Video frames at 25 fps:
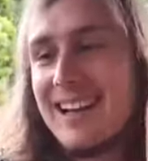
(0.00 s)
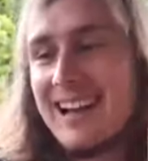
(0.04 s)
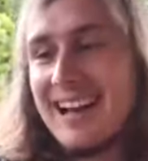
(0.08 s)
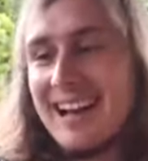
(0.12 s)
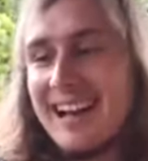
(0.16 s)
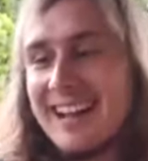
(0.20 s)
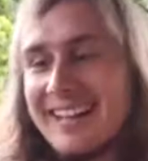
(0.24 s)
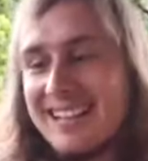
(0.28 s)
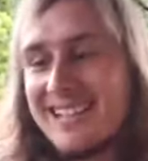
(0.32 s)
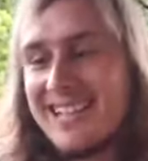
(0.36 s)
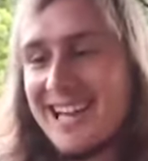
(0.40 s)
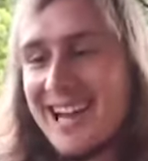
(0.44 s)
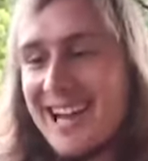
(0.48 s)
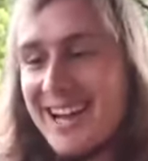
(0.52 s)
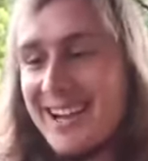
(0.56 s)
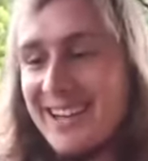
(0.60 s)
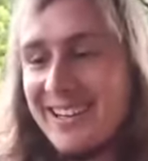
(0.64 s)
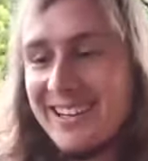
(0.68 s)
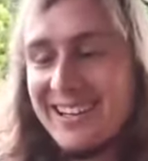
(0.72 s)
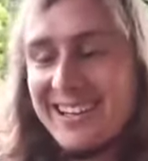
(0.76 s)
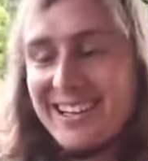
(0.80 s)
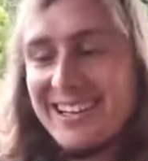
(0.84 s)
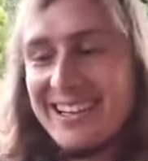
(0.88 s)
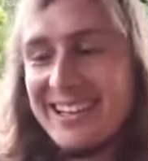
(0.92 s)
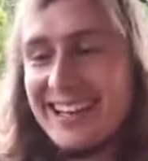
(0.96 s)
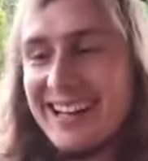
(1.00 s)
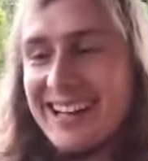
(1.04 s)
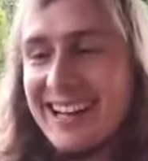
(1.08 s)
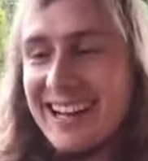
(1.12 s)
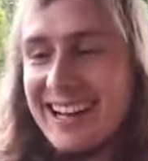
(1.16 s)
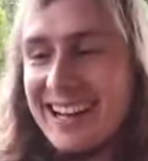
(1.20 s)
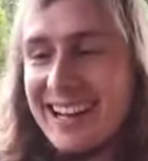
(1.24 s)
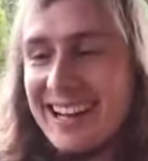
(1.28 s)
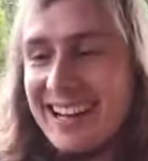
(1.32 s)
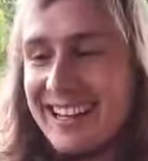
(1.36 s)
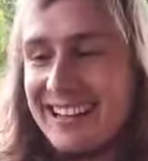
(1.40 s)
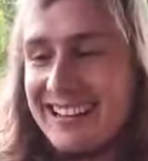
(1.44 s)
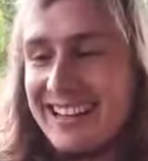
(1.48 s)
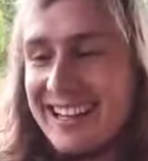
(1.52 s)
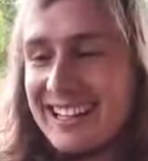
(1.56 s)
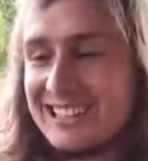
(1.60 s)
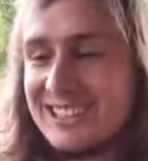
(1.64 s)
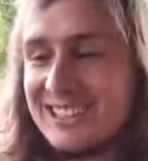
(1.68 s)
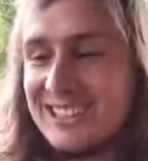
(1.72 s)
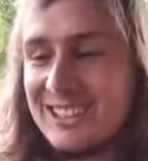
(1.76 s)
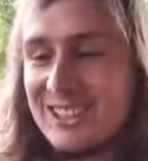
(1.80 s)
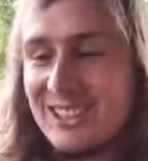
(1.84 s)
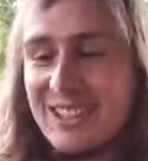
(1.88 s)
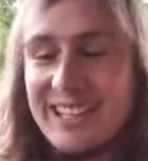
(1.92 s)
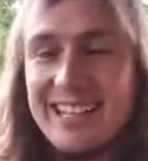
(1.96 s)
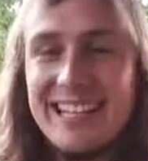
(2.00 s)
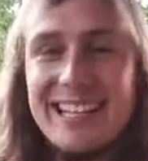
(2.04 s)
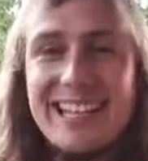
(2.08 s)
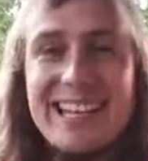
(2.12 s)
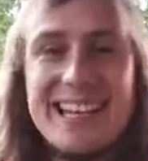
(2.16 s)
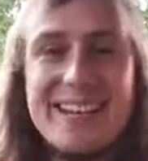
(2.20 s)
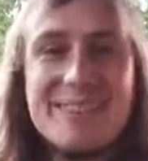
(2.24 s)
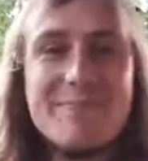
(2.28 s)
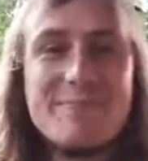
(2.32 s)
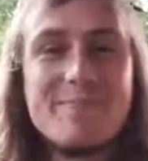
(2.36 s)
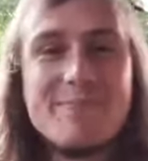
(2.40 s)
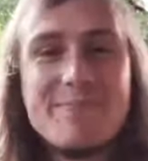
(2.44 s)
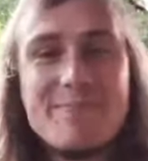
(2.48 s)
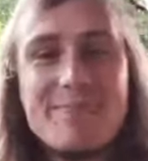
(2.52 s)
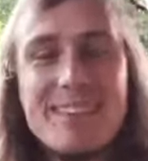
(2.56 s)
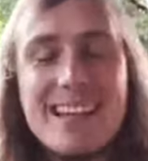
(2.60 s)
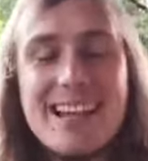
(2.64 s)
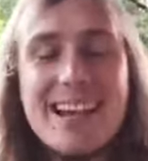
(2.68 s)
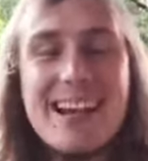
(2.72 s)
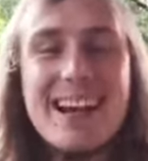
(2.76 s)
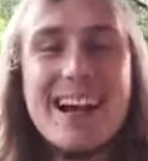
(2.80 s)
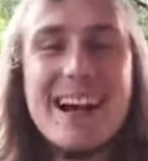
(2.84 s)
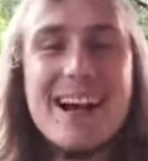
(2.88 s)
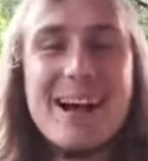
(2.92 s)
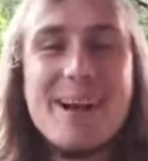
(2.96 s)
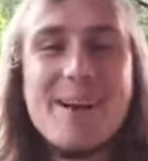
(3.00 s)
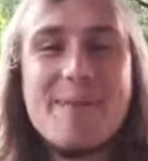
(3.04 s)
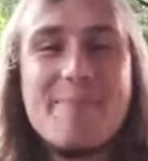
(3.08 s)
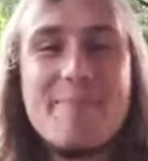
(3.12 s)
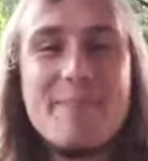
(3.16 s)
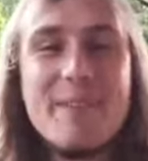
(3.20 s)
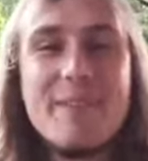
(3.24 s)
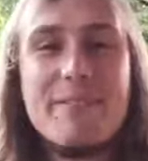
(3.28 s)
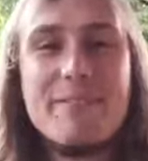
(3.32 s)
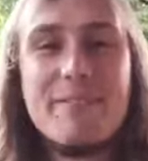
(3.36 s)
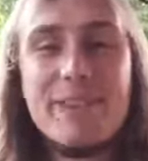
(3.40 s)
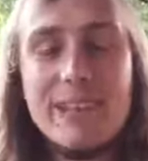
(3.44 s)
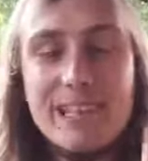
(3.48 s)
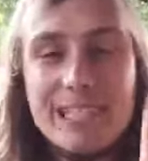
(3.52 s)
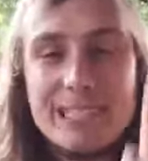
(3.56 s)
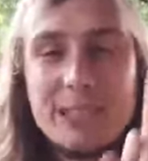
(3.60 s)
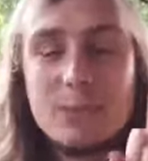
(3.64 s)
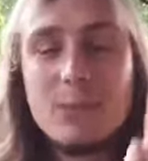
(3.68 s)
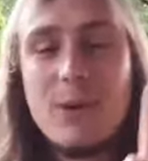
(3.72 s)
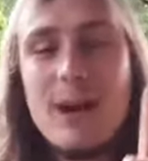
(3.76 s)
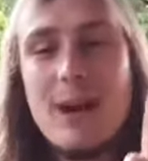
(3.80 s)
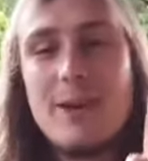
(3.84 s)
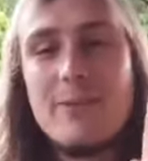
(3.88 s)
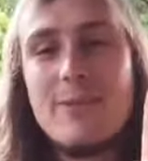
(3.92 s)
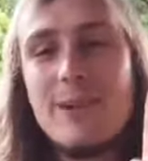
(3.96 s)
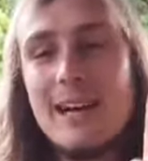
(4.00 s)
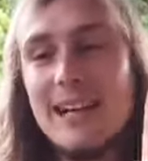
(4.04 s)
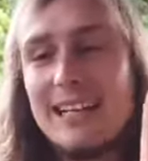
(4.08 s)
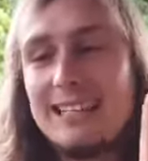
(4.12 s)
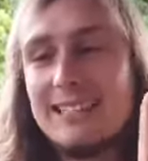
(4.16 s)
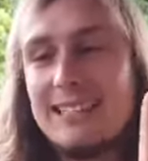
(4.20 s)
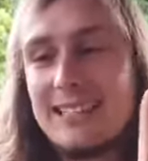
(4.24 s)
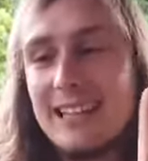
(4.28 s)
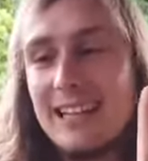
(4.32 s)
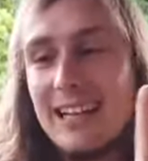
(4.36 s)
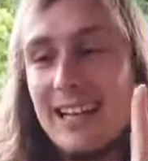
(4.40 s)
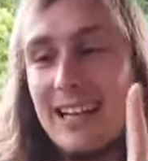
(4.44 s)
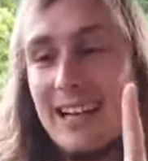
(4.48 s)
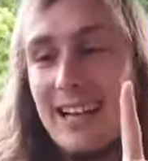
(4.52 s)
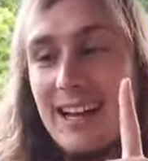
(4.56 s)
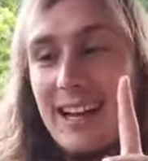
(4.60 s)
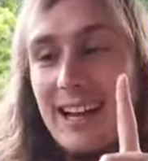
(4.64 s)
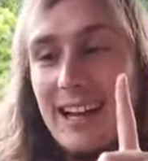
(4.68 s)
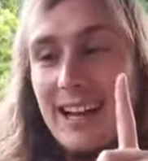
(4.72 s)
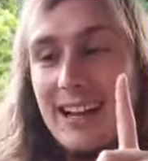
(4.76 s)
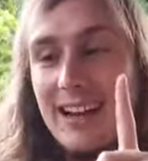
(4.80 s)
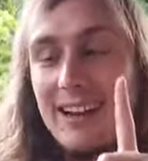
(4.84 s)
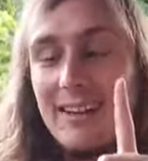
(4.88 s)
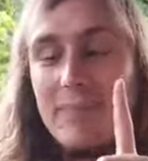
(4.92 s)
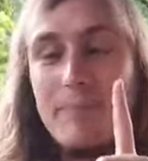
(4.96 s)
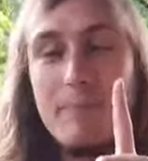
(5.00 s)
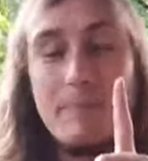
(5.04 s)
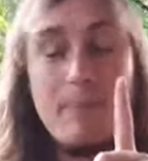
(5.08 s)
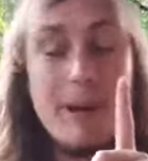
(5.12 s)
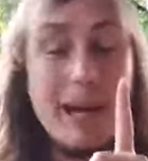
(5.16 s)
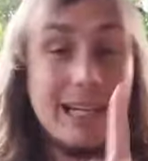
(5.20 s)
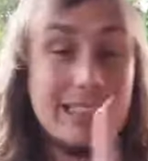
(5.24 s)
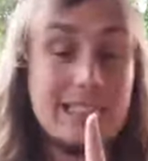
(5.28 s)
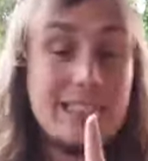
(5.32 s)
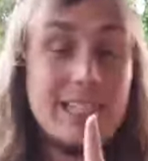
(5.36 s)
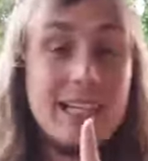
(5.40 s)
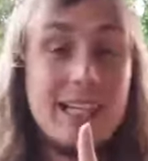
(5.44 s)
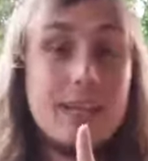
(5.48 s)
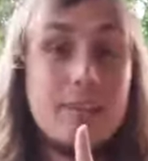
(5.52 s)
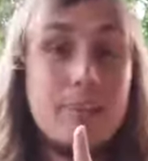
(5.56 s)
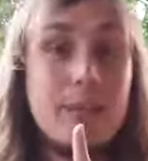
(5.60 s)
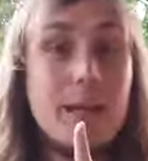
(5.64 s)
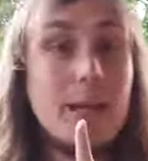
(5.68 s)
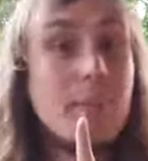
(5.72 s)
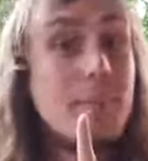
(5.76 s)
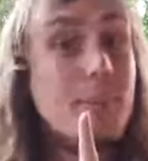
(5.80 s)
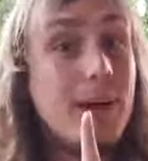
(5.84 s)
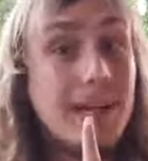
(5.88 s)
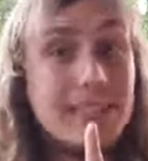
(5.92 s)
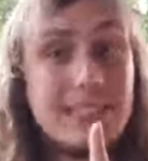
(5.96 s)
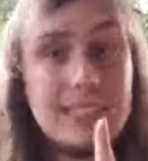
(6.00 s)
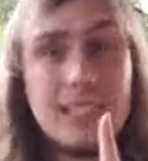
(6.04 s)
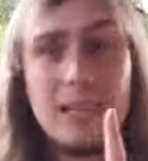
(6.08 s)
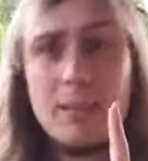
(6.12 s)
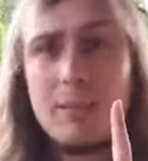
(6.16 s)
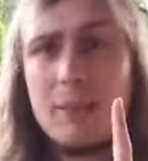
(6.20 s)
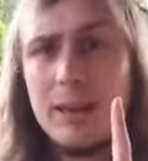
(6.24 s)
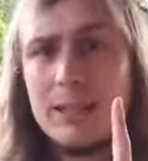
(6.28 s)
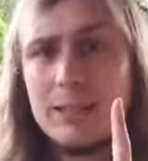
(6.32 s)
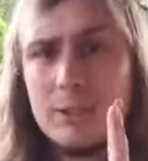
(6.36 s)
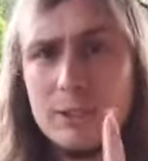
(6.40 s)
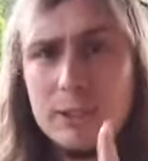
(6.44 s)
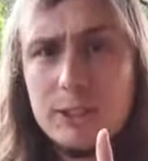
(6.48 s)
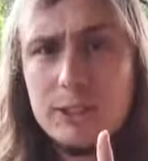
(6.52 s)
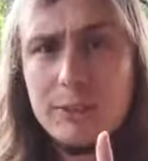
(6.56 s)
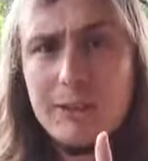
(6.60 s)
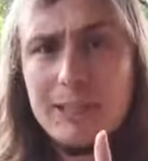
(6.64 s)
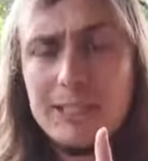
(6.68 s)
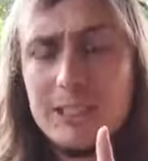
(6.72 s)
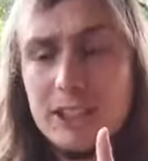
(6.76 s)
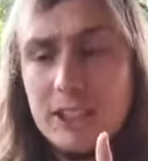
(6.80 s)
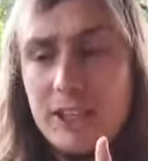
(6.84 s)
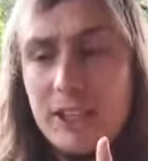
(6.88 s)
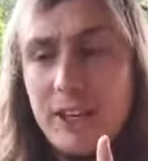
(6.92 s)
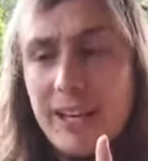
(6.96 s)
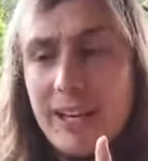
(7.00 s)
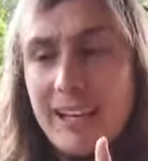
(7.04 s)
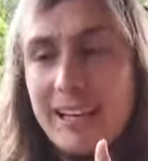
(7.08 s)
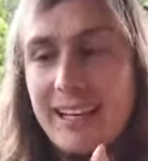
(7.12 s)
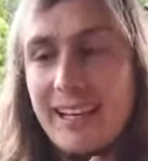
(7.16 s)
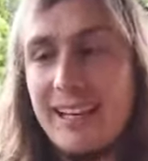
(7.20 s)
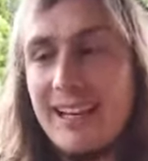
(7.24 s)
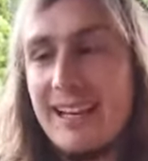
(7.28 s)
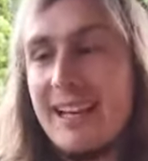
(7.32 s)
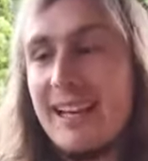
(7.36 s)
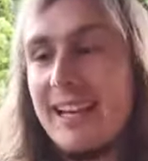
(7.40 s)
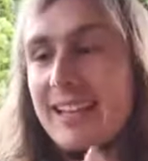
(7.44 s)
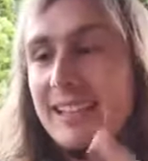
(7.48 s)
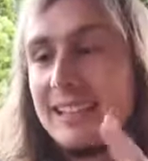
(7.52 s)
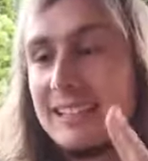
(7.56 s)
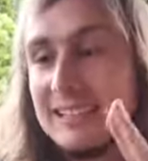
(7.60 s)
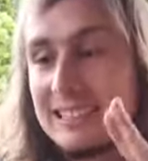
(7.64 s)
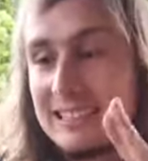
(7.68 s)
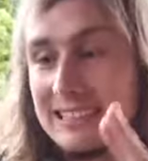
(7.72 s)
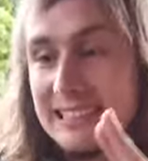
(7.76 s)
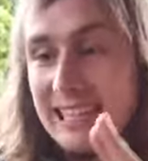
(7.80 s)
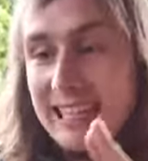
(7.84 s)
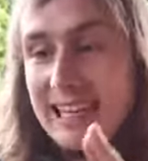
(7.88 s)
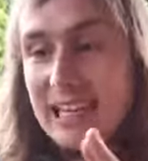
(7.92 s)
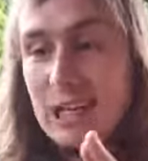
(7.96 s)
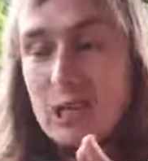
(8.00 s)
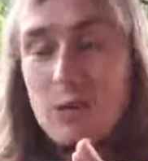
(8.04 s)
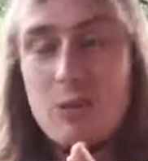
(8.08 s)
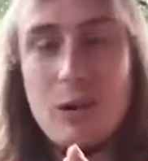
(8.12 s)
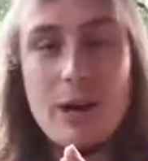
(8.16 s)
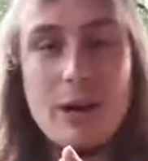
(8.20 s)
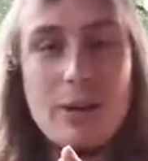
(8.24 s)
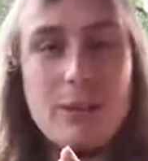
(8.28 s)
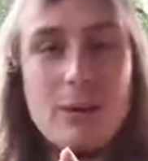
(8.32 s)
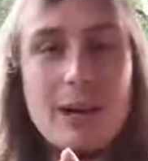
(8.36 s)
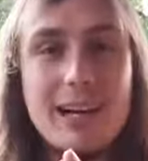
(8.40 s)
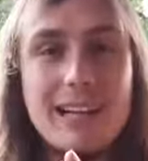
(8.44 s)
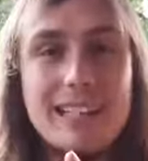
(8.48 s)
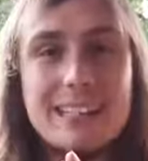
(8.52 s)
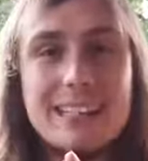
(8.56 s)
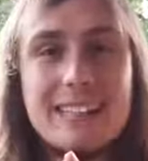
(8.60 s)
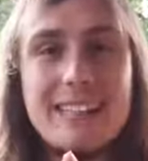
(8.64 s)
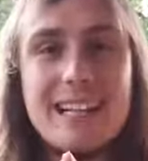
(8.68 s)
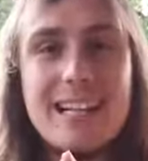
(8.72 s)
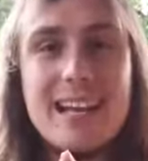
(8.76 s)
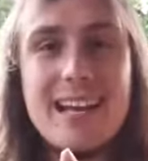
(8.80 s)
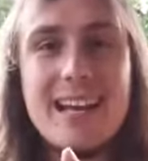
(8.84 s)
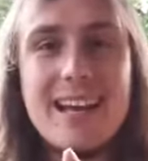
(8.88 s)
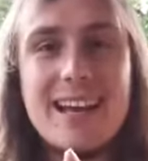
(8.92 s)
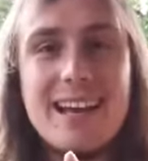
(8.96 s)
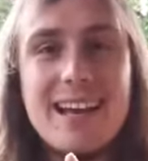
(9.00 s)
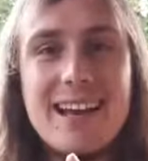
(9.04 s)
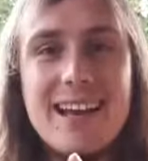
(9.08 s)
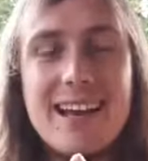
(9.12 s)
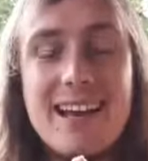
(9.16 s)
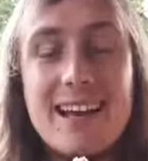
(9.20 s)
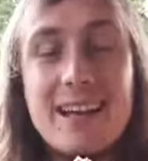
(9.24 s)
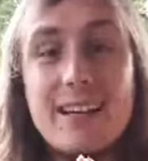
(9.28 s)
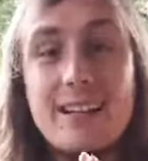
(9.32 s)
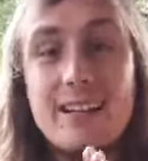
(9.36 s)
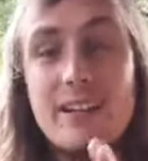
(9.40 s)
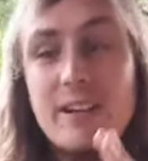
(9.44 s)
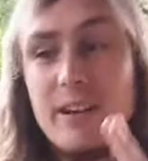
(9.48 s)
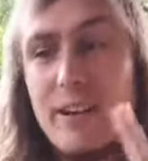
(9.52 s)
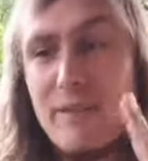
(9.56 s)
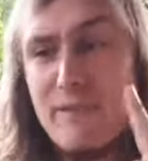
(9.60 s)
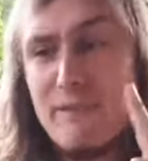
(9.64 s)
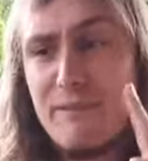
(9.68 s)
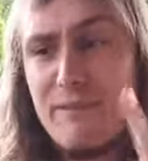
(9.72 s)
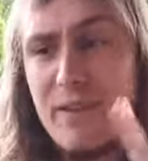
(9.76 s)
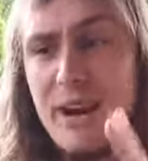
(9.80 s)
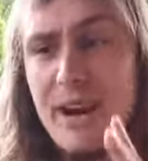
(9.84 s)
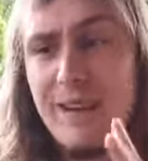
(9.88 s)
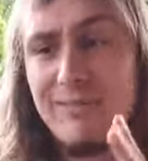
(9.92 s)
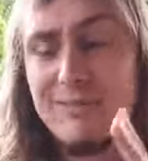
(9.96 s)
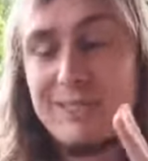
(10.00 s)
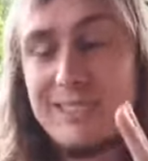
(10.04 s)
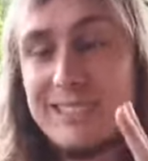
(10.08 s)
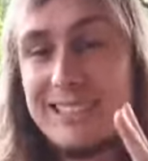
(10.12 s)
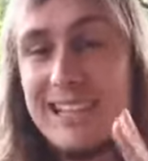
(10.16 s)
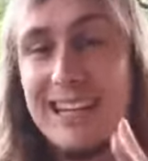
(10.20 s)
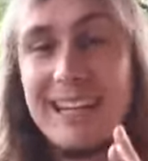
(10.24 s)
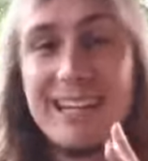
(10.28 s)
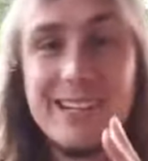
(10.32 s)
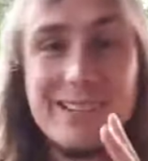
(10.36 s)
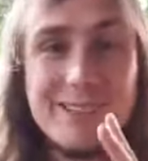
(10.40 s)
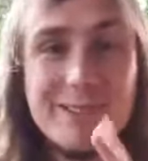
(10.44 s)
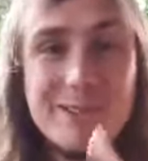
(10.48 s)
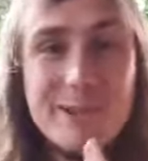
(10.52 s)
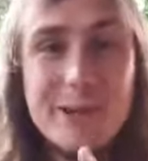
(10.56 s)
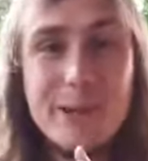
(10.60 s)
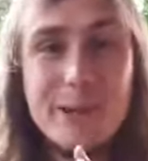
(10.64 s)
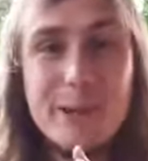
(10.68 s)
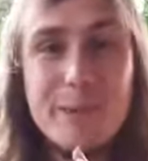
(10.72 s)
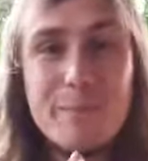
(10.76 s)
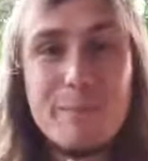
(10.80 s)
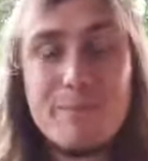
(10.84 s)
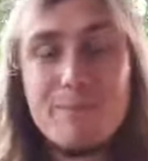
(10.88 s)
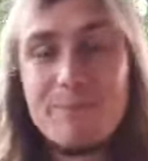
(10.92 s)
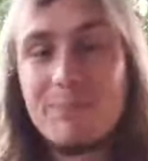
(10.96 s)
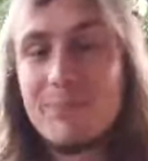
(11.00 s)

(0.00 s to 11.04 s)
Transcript: Hey, Doe, thanks for joining in. The first one was passionate, being passionate about what you're doing. The second one was the 5-second rule.